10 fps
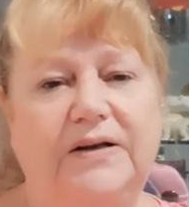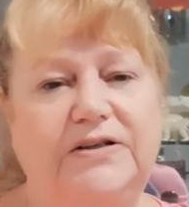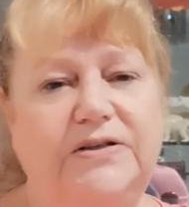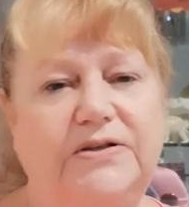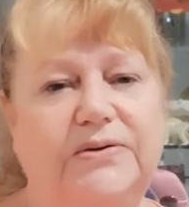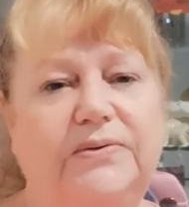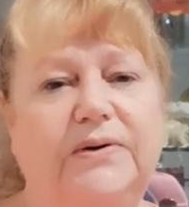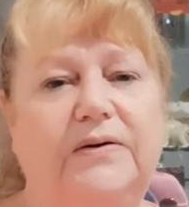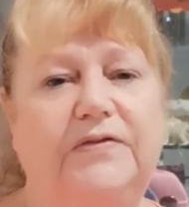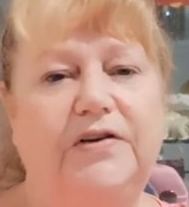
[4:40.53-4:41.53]
and to
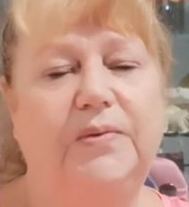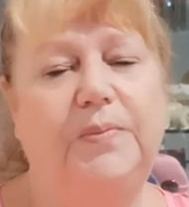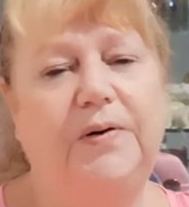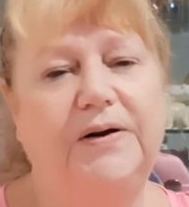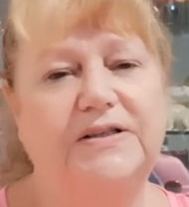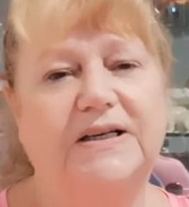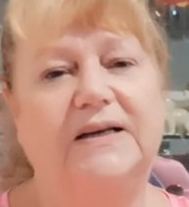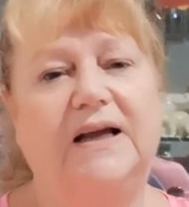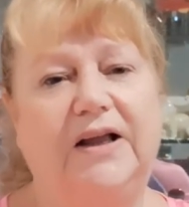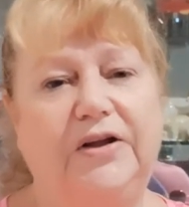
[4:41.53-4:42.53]
do for your
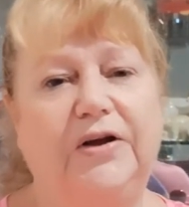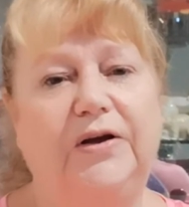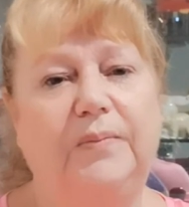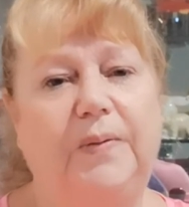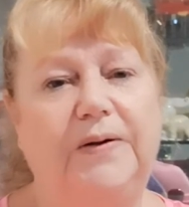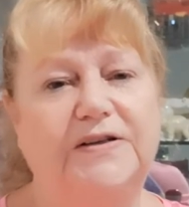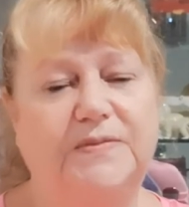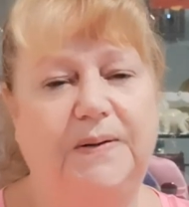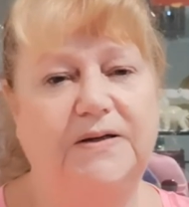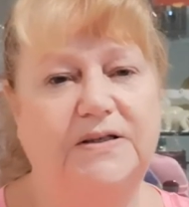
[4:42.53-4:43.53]
project, and you can
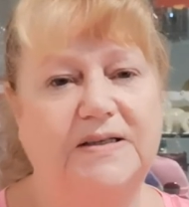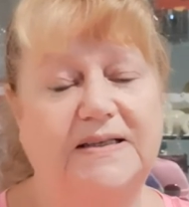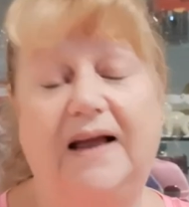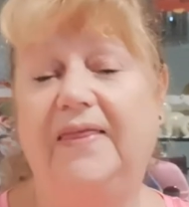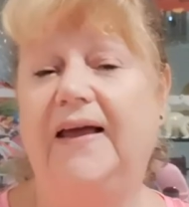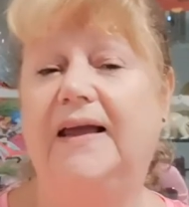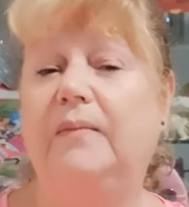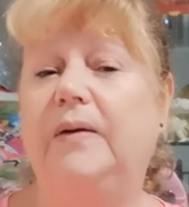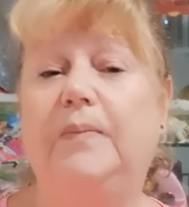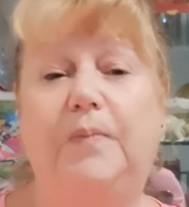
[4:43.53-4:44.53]
post pictures. And they
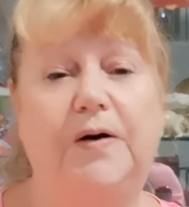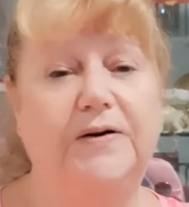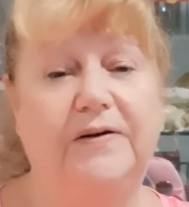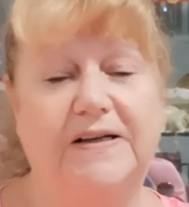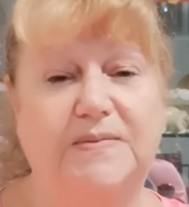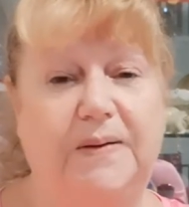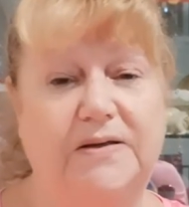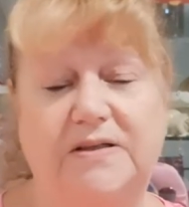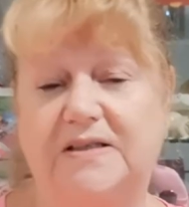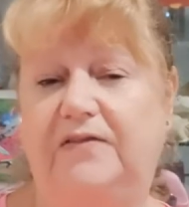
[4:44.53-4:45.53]
can be progress
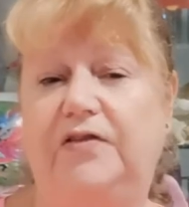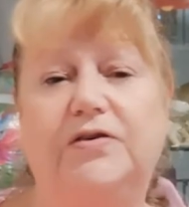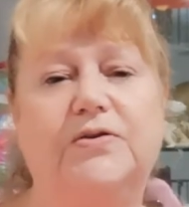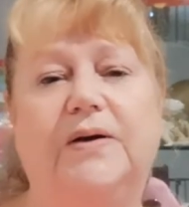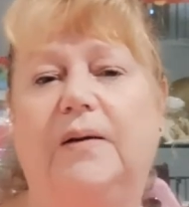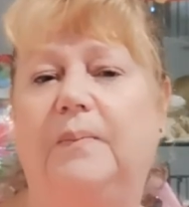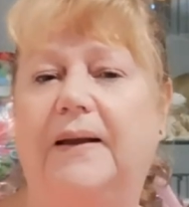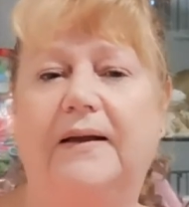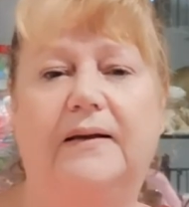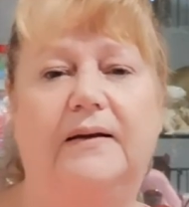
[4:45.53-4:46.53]
pictures. If you're doing a
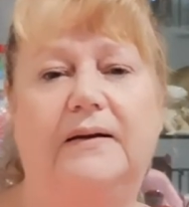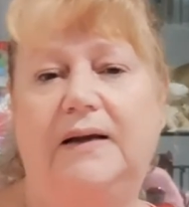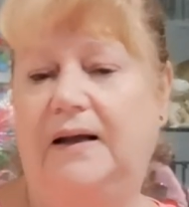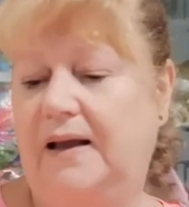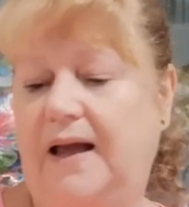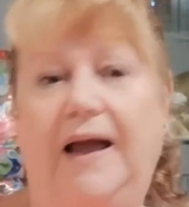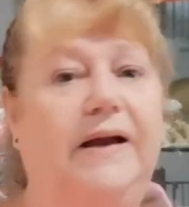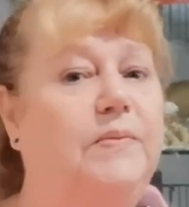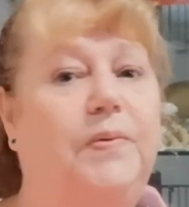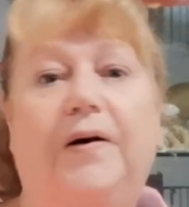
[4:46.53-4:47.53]
blanket,
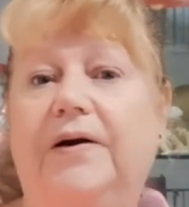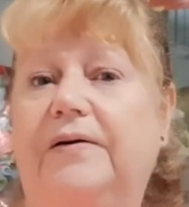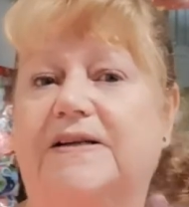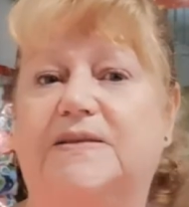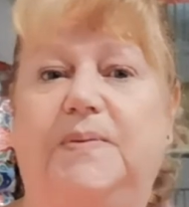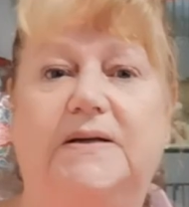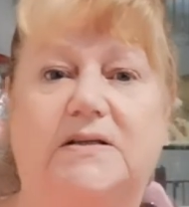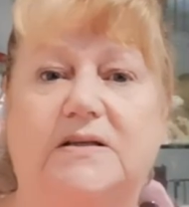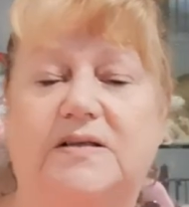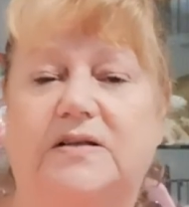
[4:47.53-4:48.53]
eight progress
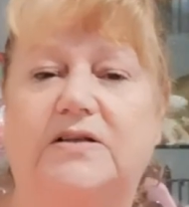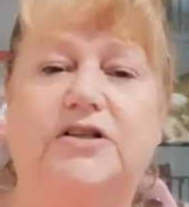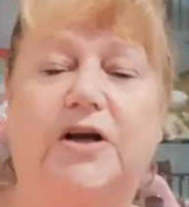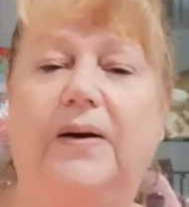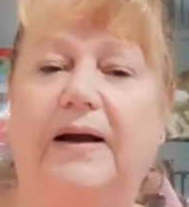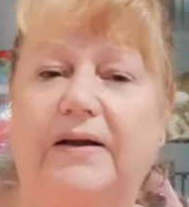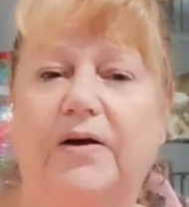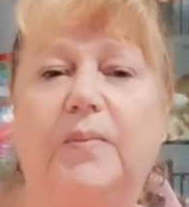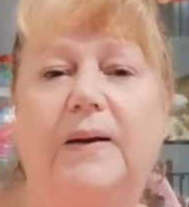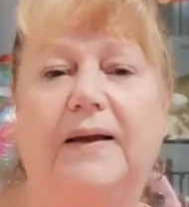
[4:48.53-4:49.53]
pictures to show how your